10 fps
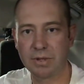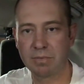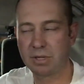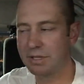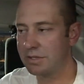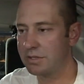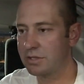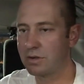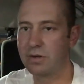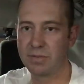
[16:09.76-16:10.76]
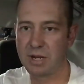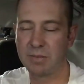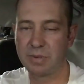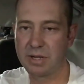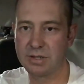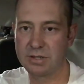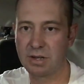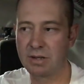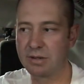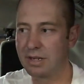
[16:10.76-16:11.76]
please throw them up, because
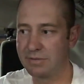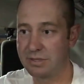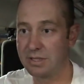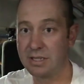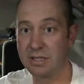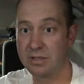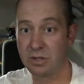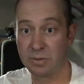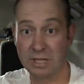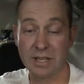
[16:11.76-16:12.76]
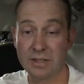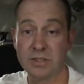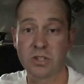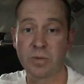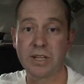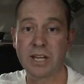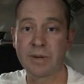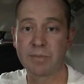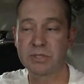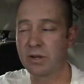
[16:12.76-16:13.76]
I'd love to hear that's how this topic came
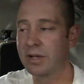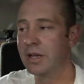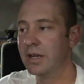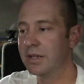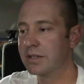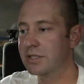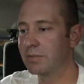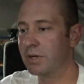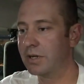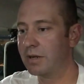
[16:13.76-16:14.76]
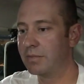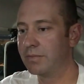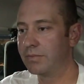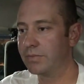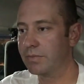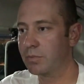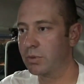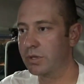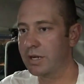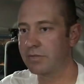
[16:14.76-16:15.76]
up tonight. Someone
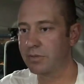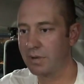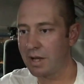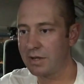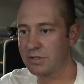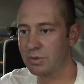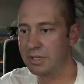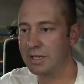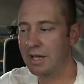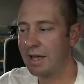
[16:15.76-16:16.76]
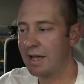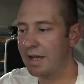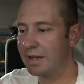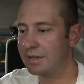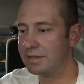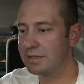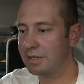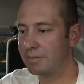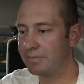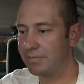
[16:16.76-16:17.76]
brought it up from last week, and
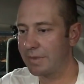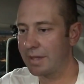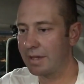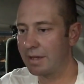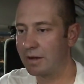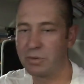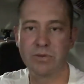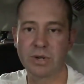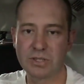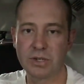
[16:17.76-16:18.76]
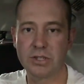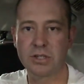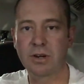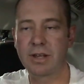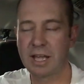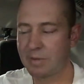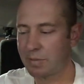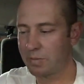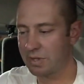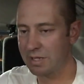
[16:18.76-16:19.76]
I went and researched and I came up
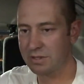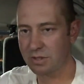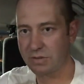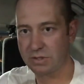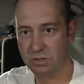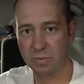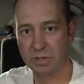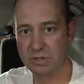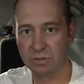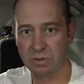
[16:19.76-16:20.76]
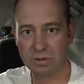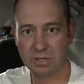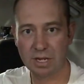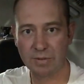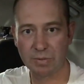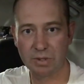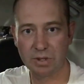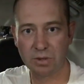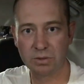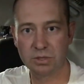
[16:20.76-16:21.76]
with it again. So if there's topics you want to come up with,
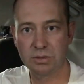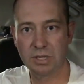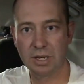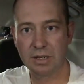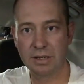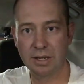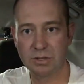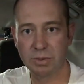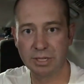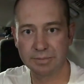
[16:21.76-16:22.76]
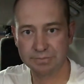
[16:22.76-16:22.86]
I'll do that next week.